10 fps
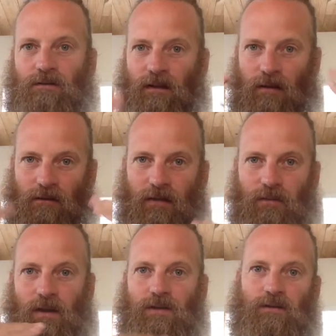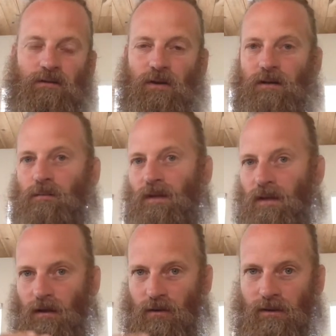and I was having my issues trying to be
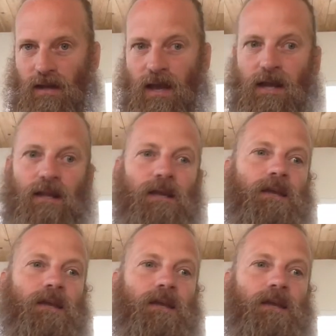a good dad,